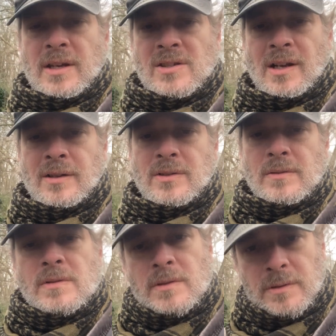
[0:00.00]

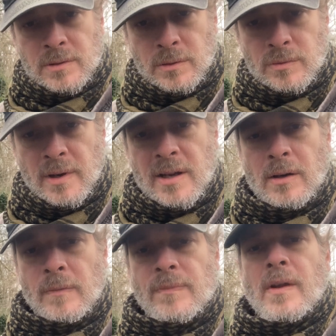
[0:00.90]
intelligence, good
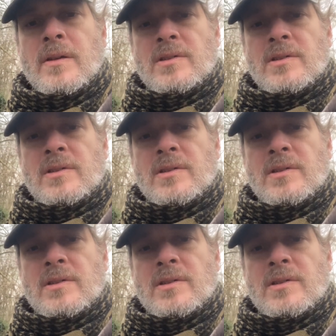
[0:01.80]
recon,